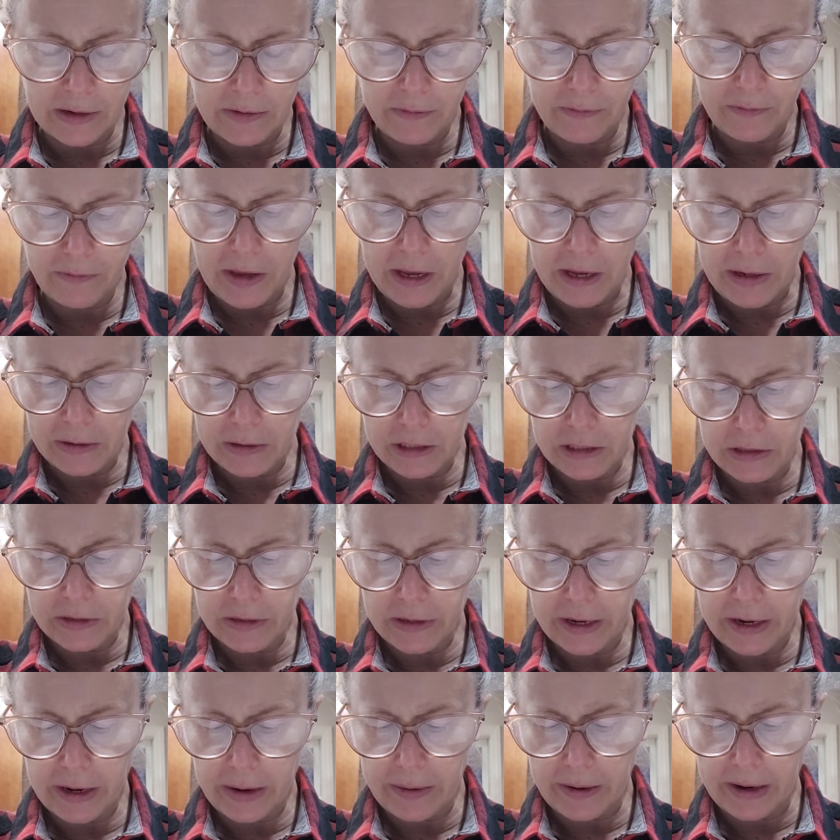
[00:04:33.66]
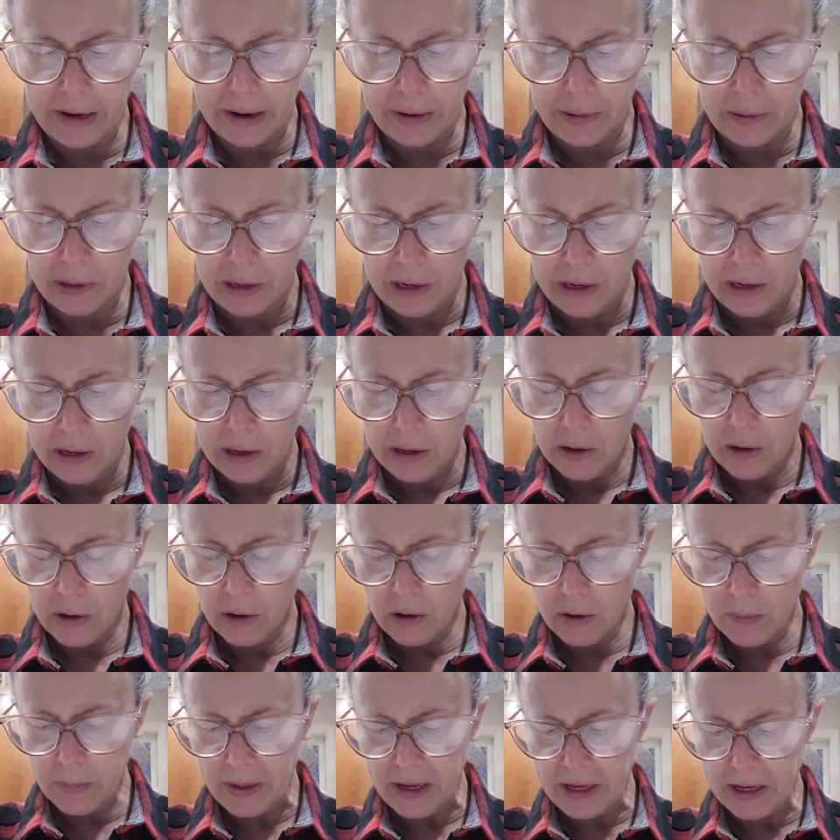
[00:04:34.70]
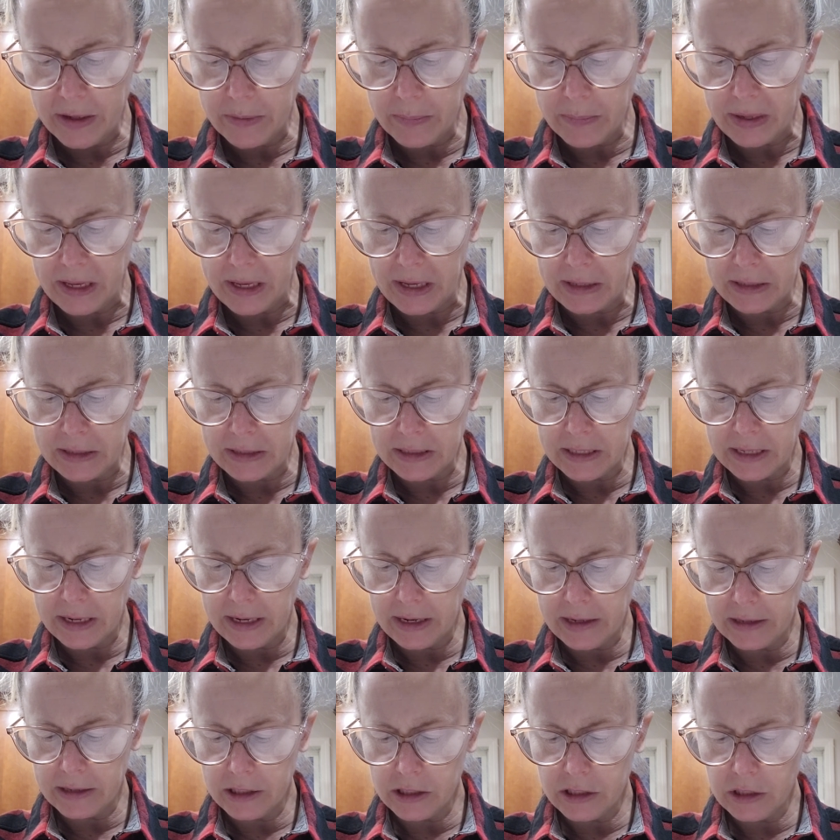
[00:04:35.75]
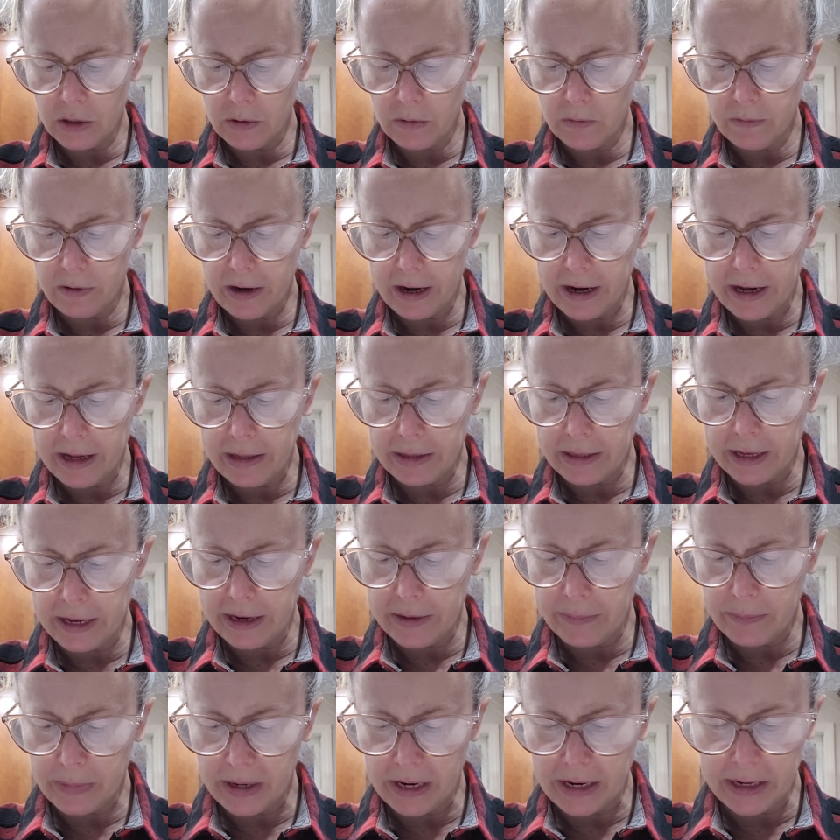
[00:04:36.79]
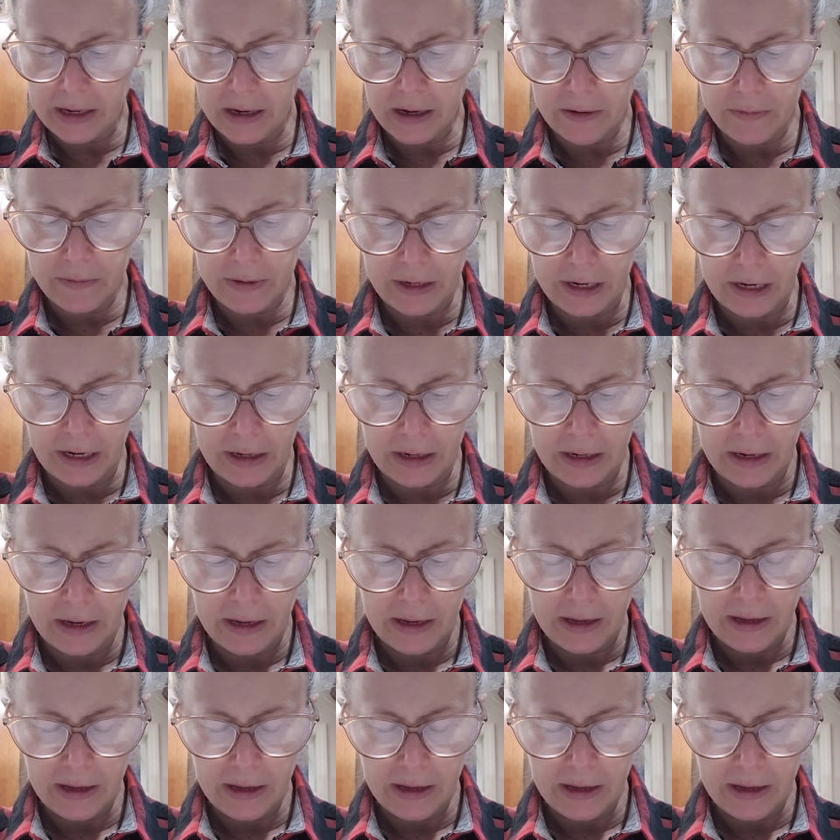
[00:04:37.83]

and fail to carry out all my commands and so violate my covenant,